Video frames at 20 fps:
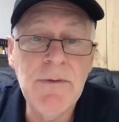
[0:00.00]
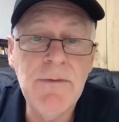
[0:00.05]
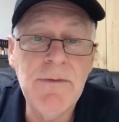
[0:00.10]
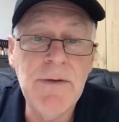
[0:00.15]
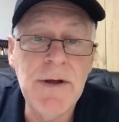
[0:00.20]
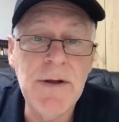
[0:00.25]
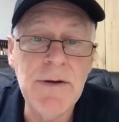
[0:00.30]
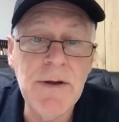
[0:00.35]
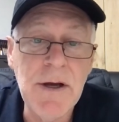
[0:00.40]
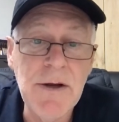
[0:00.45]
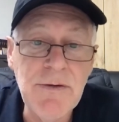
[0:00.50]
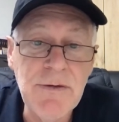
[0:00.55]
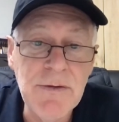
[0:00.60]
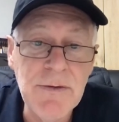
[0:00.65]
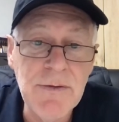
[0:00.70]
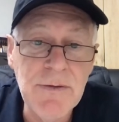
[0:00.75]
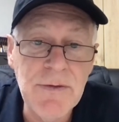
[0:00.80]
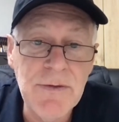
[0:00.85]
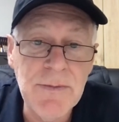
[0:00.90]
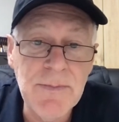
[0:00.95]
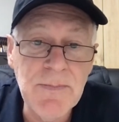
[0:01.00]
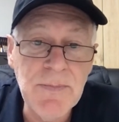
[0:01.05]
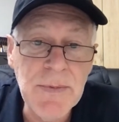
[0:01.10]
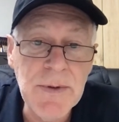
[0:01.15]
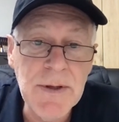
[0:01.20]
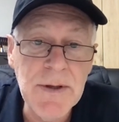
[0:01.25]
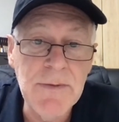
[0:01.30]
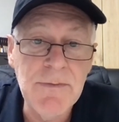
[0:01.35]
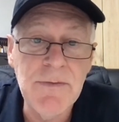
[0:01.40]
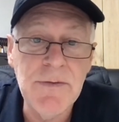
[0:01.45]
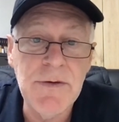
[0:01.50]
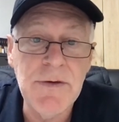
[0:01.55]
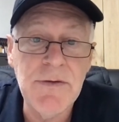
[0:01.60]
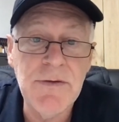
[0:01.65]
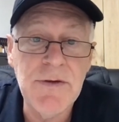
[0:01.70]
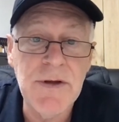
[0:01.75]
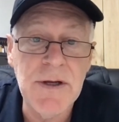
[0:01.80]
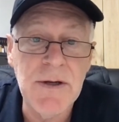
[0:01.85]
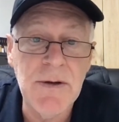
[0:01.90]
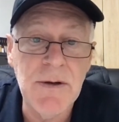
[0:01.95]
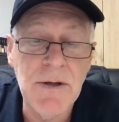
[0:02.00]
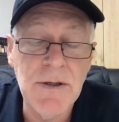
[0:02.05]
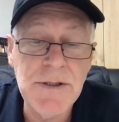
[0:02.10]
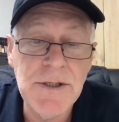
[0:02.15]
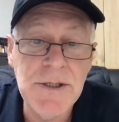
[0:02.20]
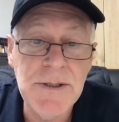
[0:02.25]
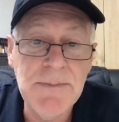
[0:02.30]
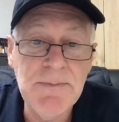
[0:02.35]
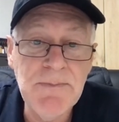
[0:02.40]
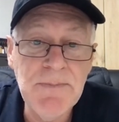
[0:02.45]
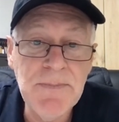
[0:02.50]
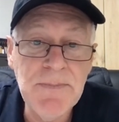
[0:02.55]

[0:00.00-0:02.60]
foundations of its technology.